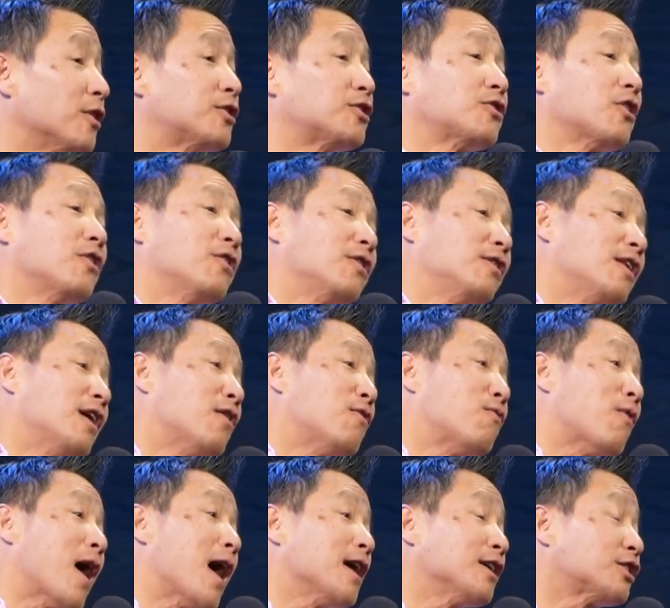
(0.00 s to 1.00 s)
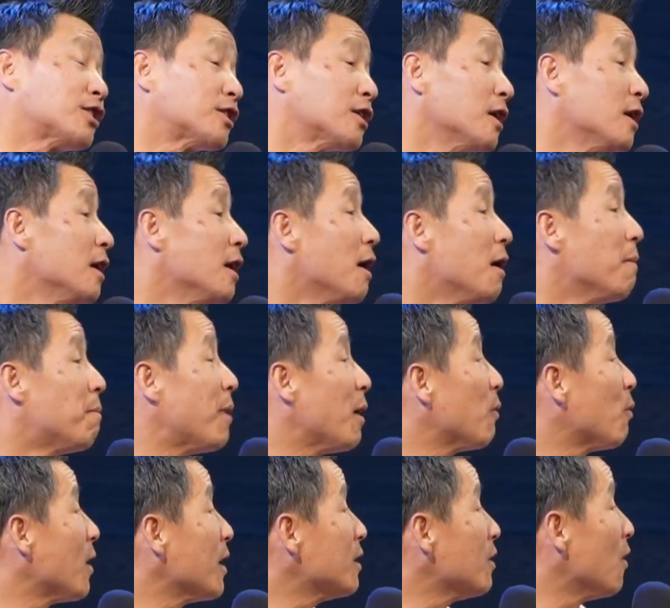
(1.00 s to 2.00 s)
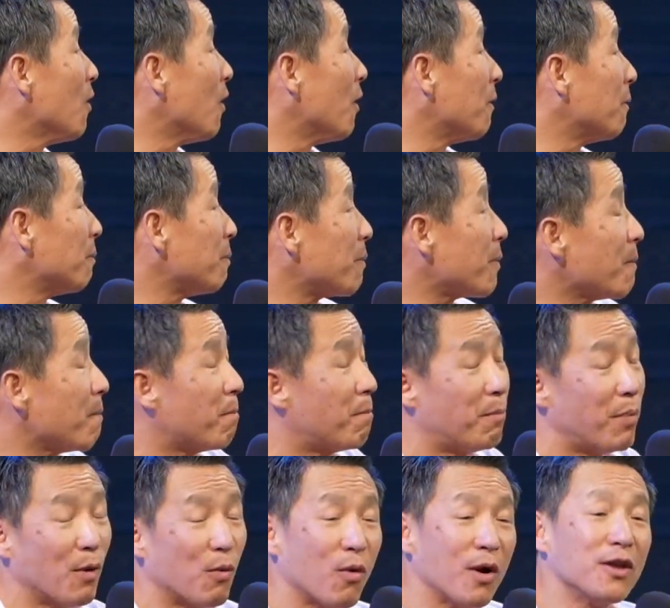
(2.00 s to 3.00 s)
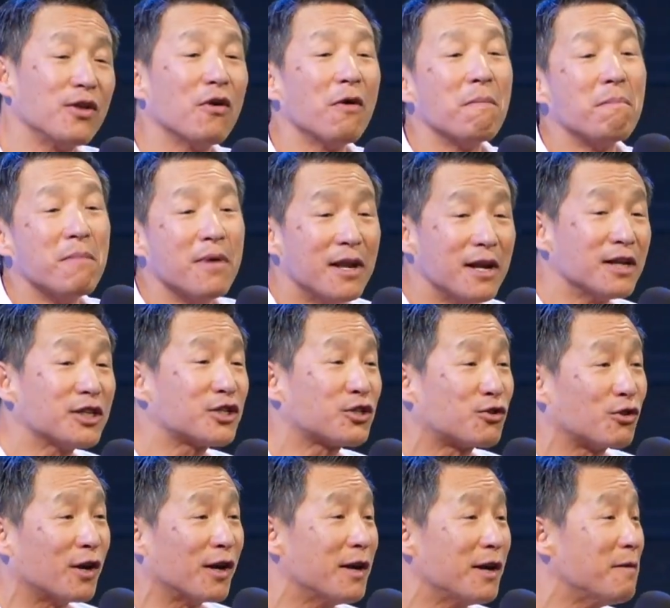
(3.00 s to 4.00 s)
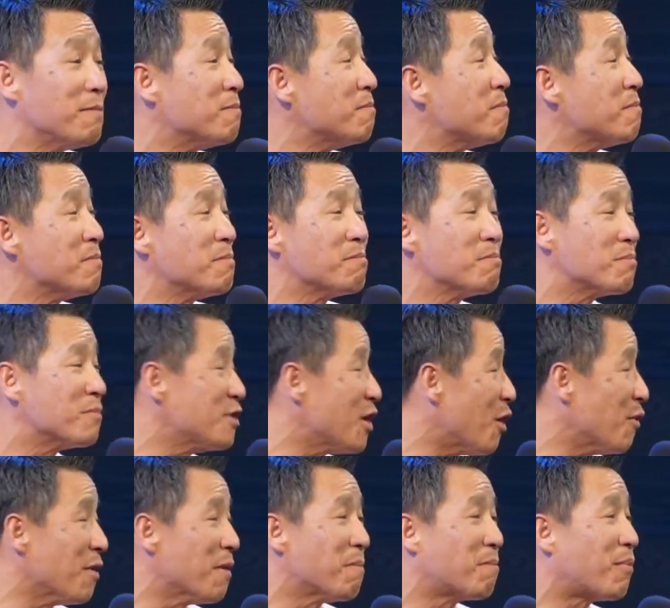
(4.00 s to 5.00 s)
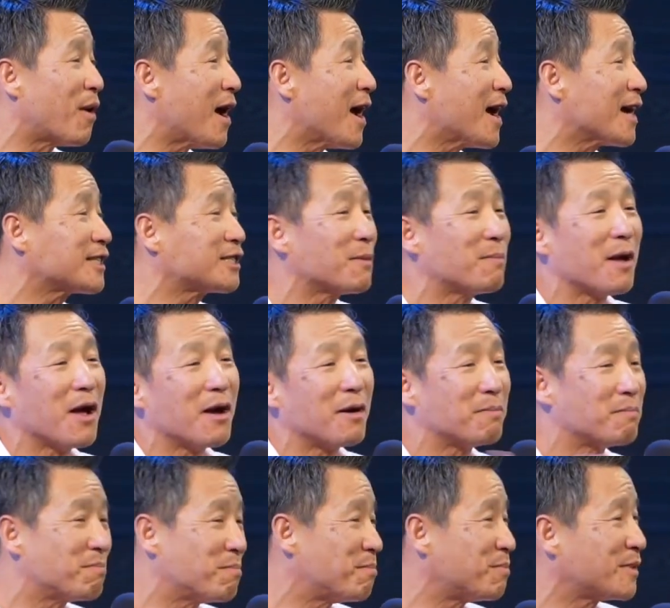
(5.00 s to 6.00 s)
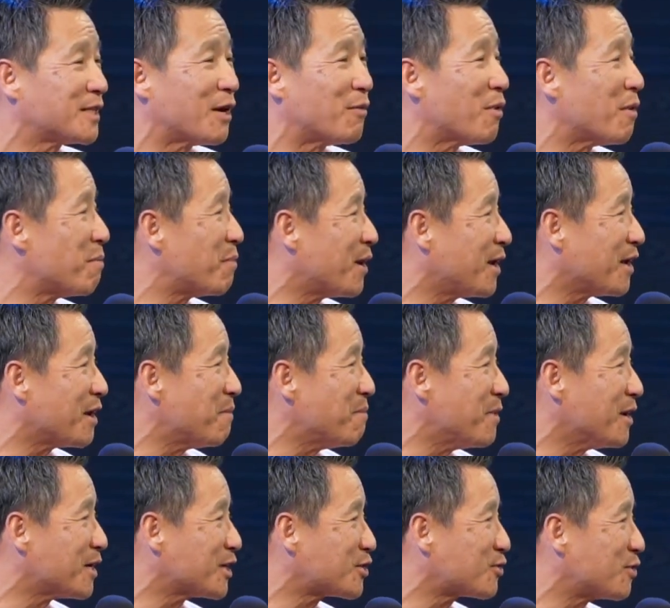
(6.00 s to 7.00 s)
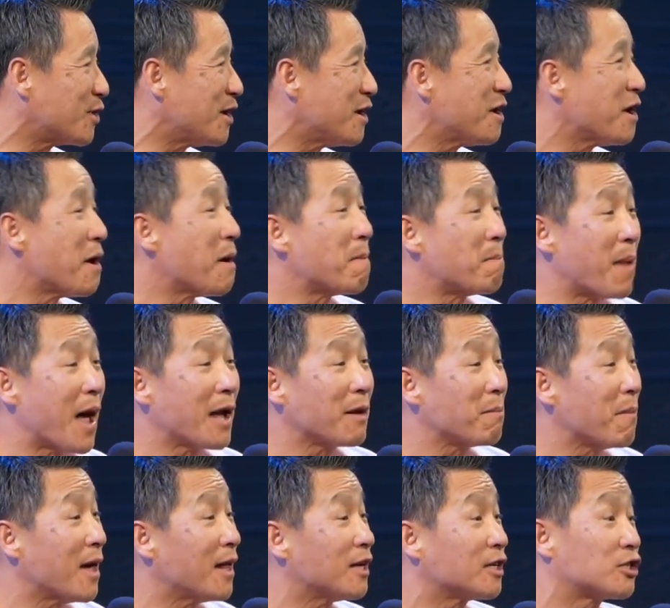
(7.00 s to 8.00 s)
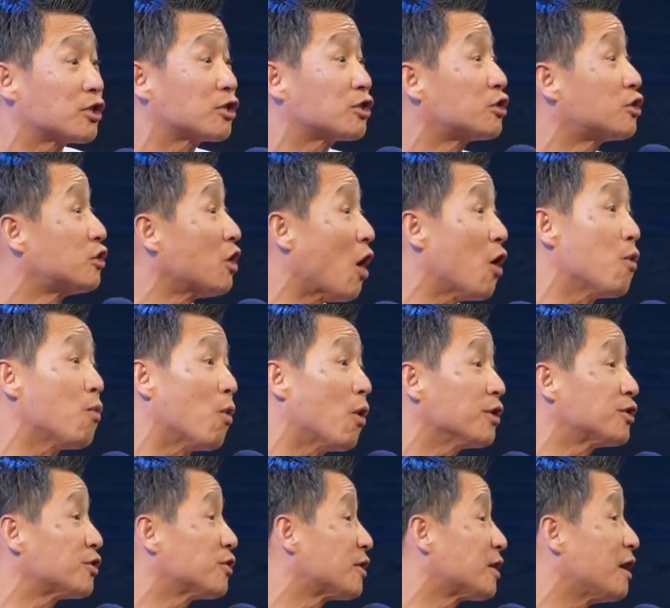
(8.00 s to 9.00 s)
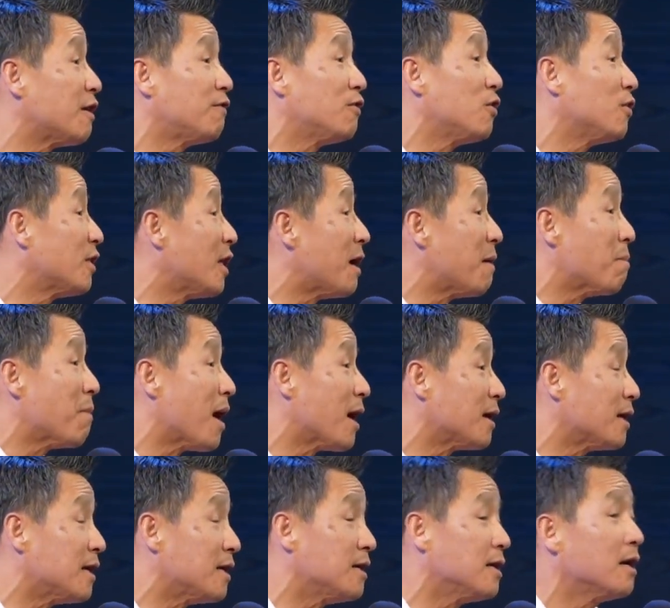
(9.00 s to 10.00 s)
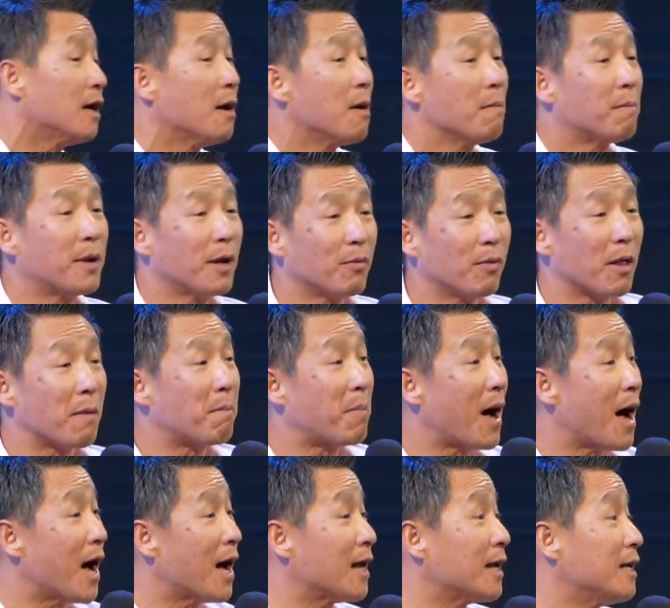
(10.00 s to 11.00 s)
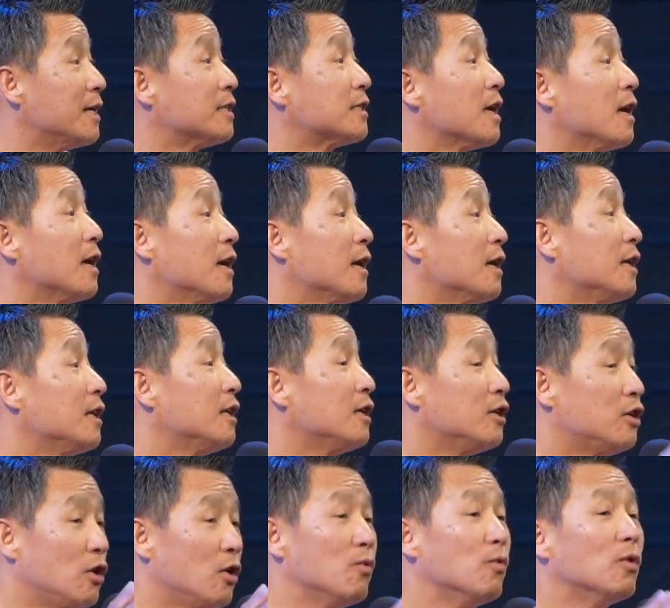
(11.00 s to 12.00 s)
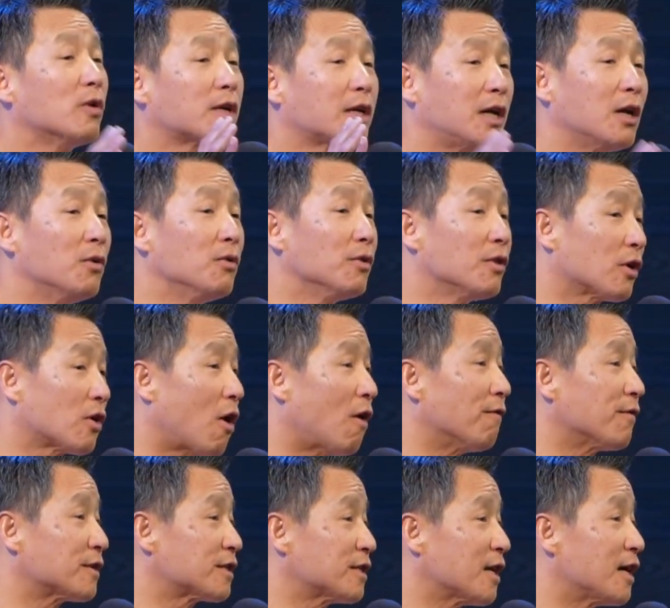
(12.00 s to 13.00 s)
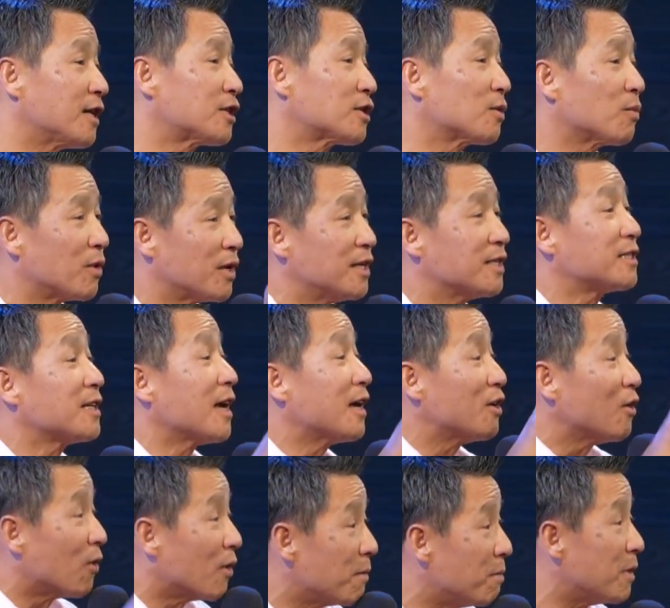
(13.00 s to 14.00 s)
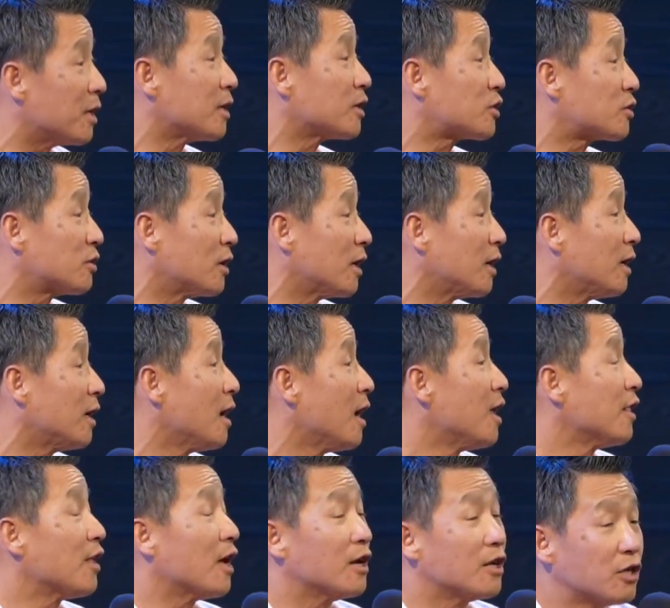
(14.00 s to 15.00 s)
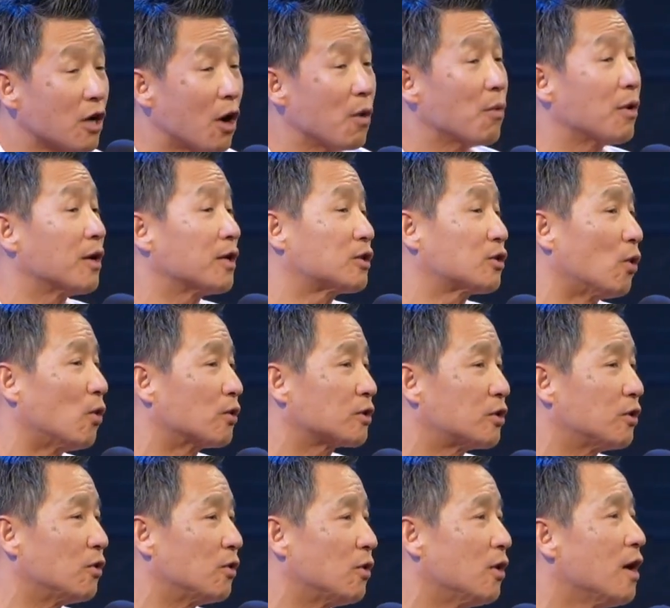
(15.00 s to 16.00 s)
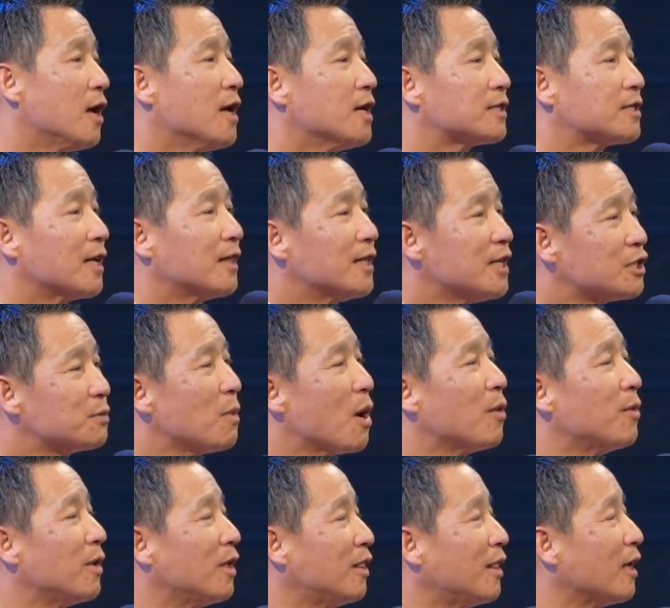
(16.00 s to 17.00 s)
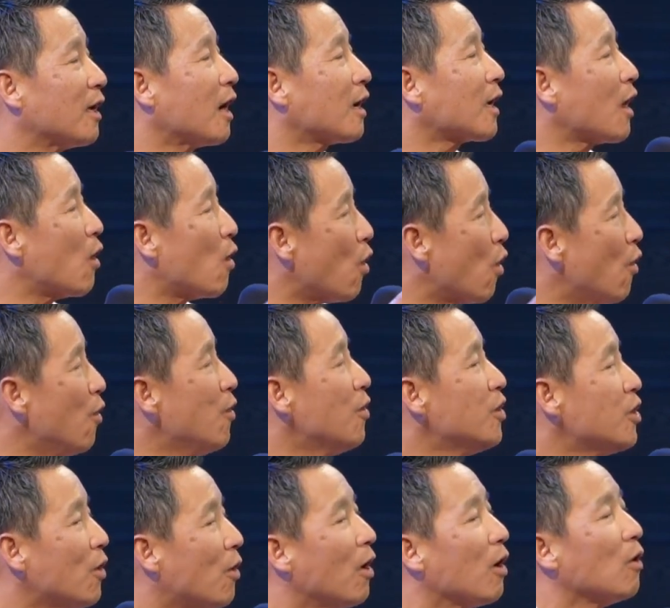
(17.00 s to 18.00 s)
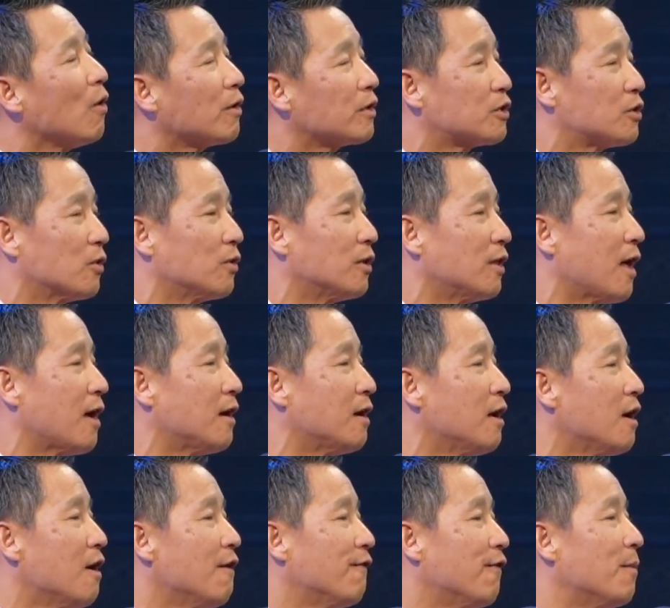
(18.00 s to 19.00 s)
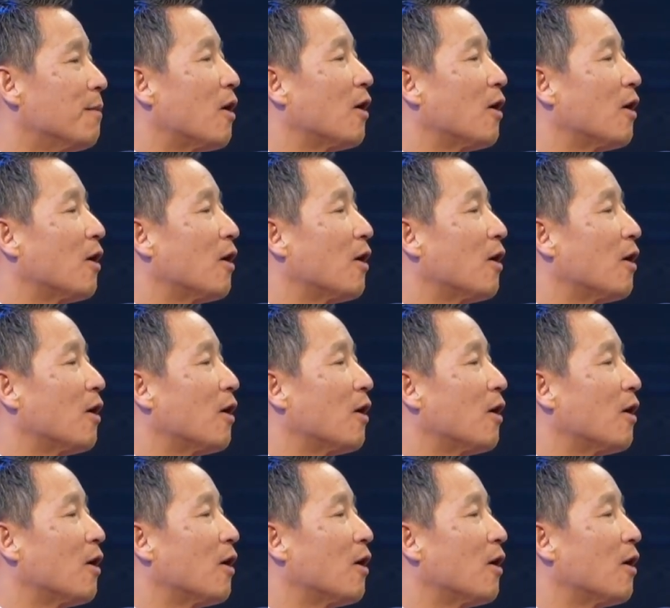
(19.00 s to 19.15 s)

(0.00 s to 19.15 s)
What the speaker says: show you their rash. But when you're in ministry, no one brags about someone being in ministry. Bank managers don't want to give you their money. People at parties, you will kill the conversation when you say you're in ministry. They don't want to talk to you. So at this moment you think, okay, well, who do I look to then for my